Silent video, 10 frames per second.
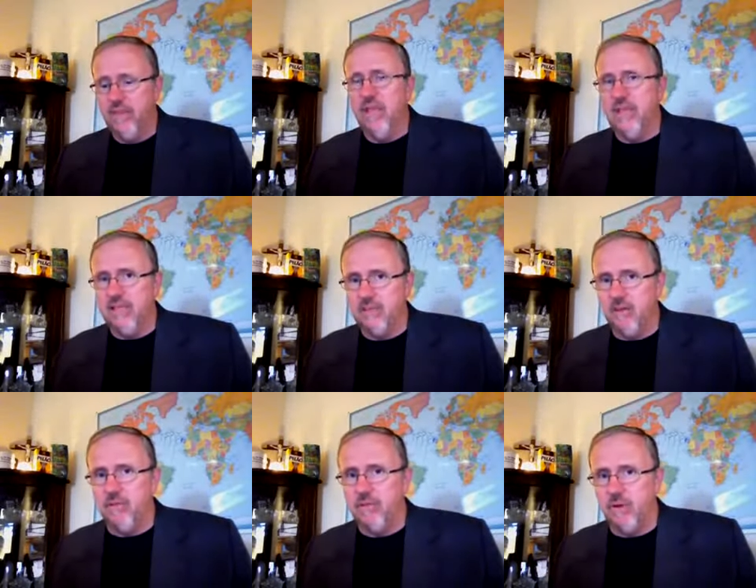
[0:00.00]
and he's
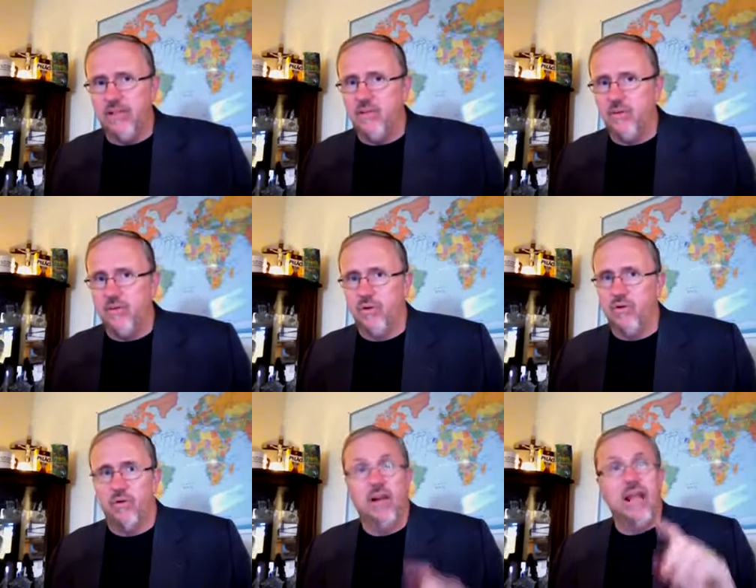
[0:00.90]
going to create the new world
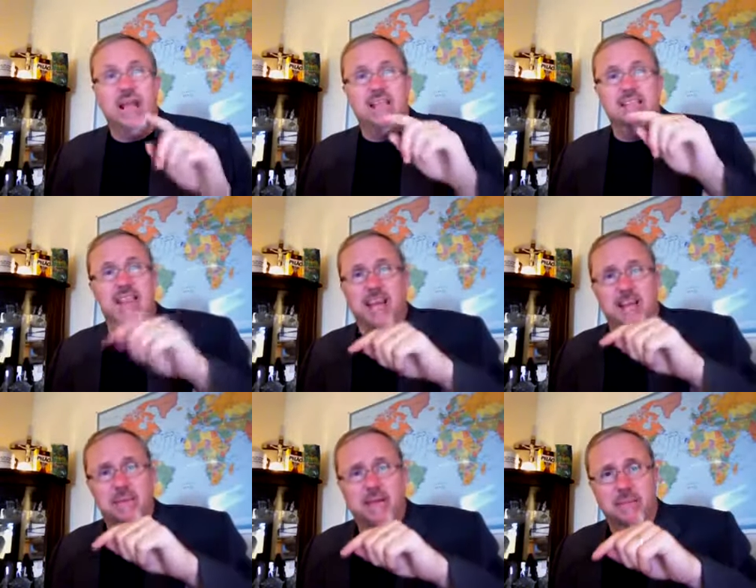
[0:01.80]
order. And he's not
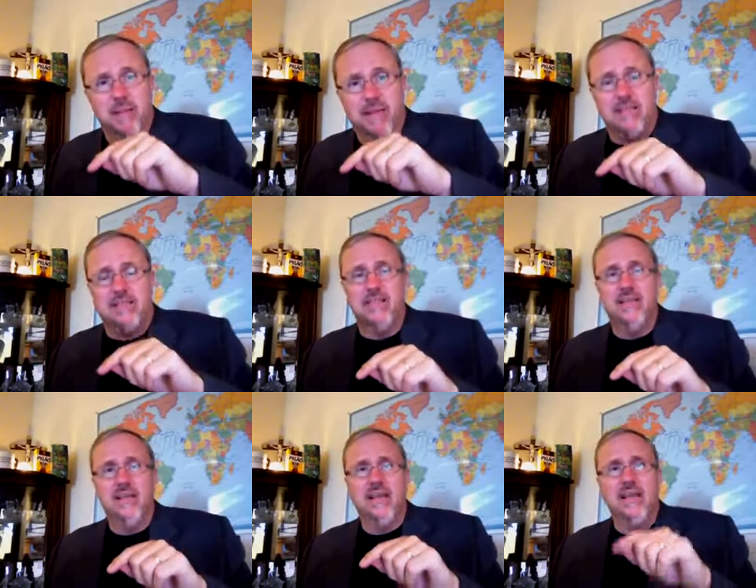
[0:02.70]
coming out of the Middle East.
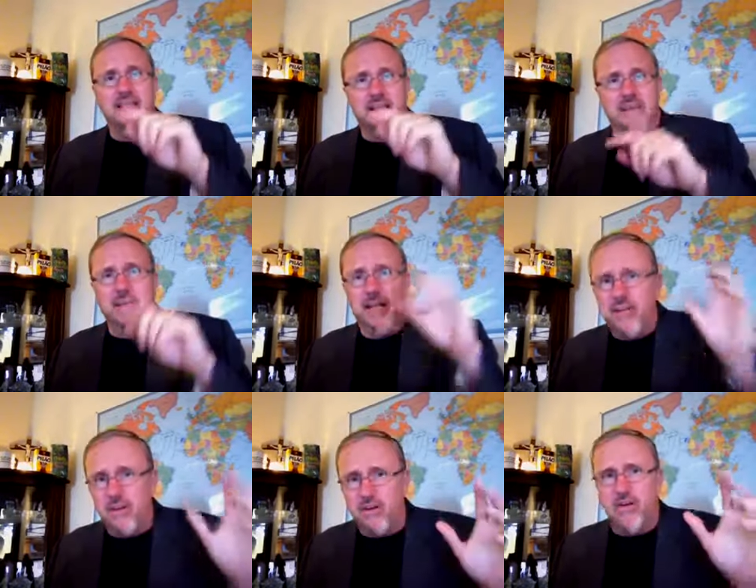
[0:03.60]
He's coming out
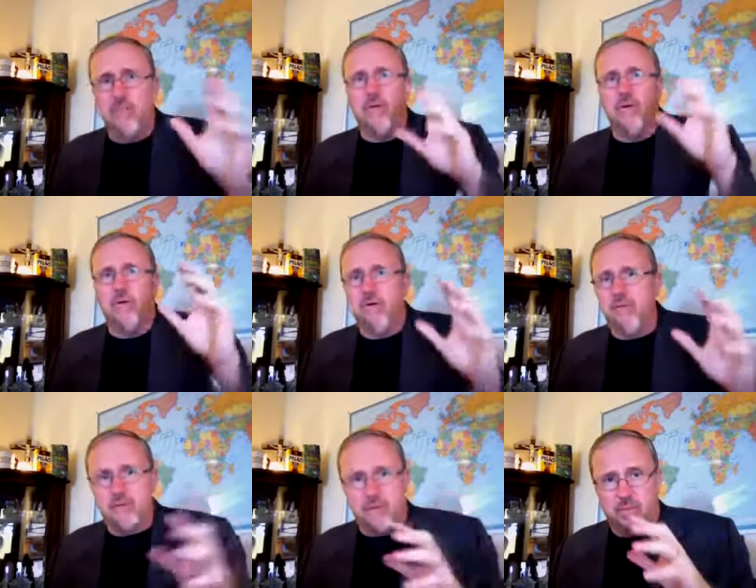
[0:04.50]
of Europe
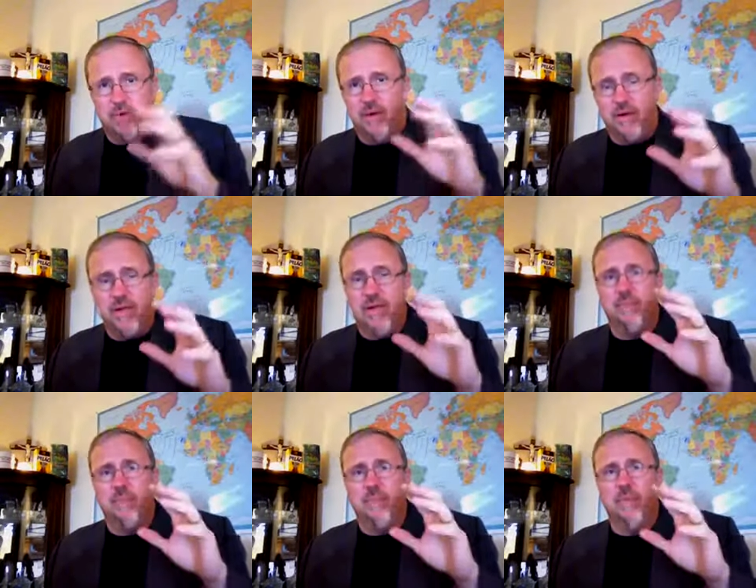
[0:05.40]
or somewhere
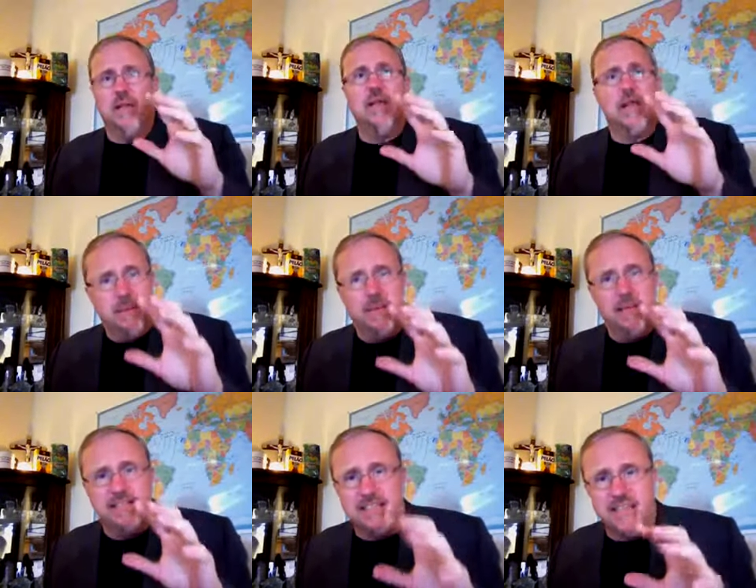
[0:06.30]
in a
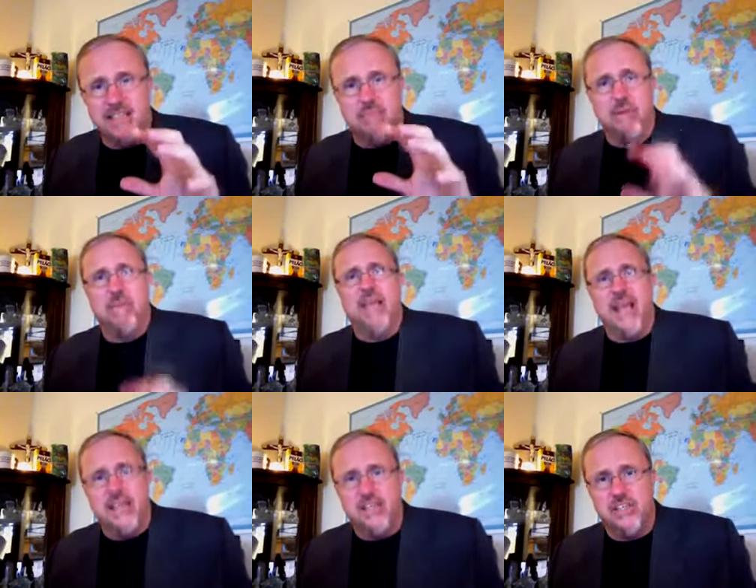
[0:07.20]
communist nation, probably
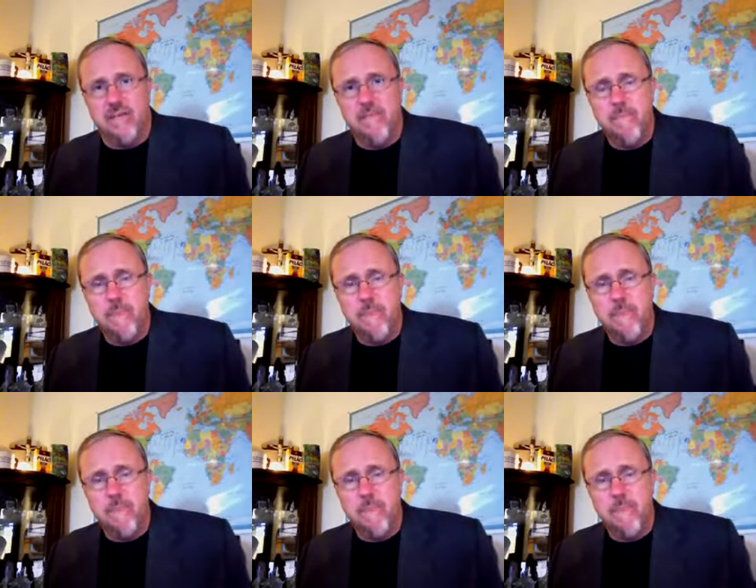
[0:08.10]
Asia.